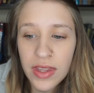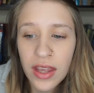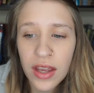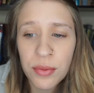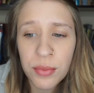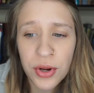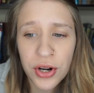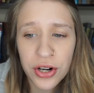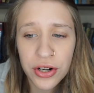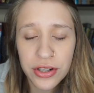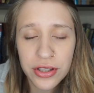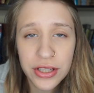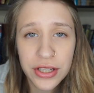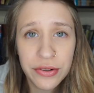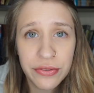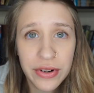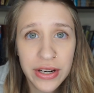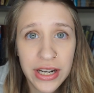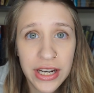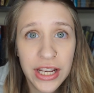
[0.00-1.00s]
I'm currently
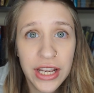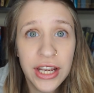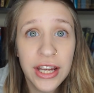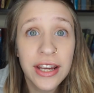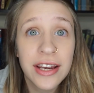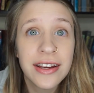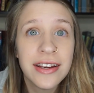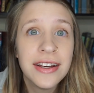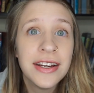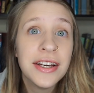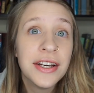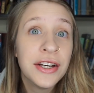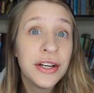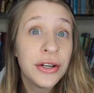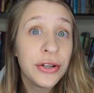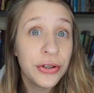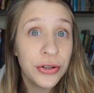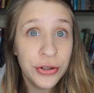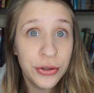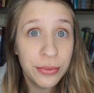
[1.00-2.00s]
reading
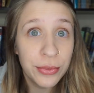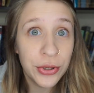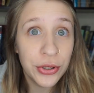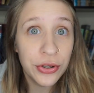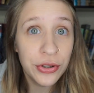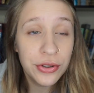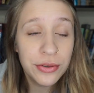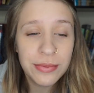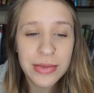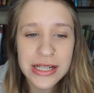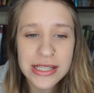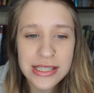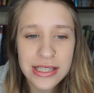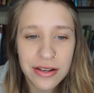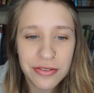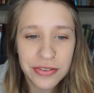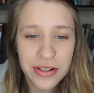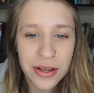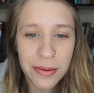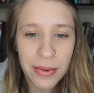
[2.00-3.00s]
New Moon by
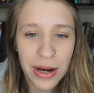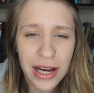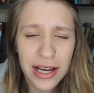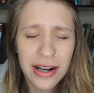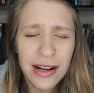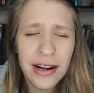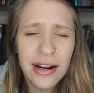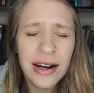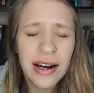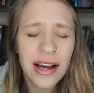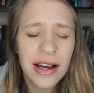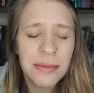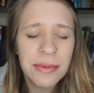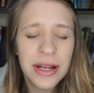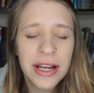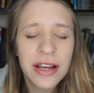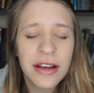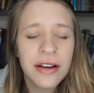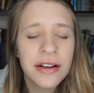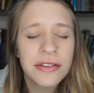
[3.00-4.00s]
Stephenie Meyer. I'm
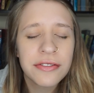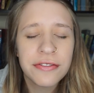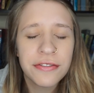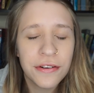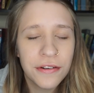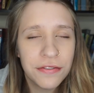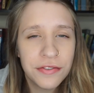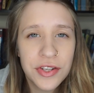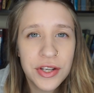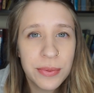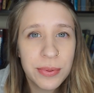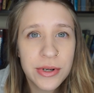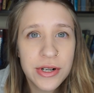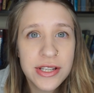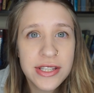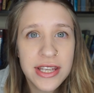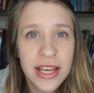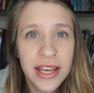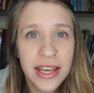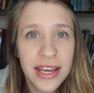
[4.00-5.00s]
like
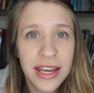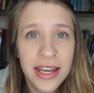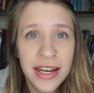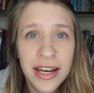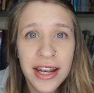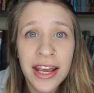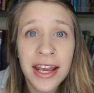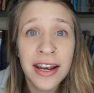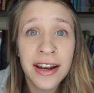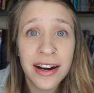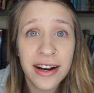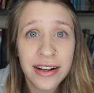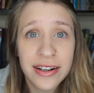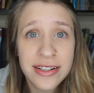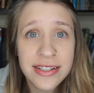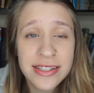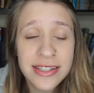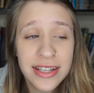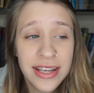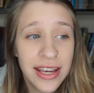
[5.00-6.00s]
50% in, and
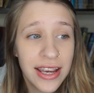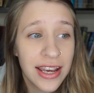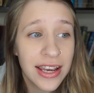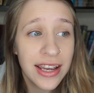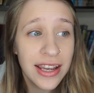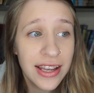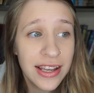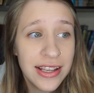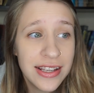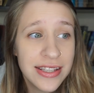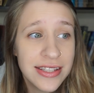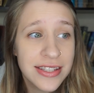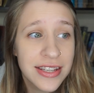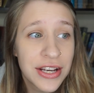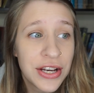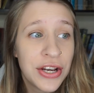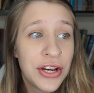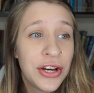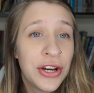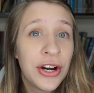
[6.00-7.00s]
honestly, it is
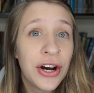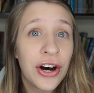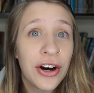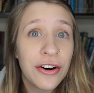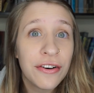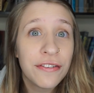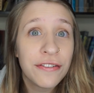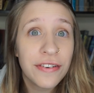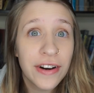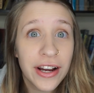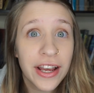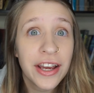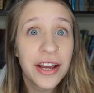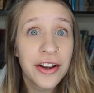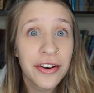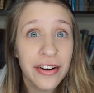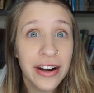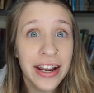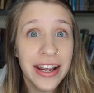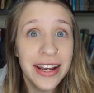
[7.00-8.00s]

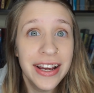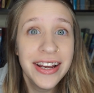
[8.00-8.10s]
fucking great.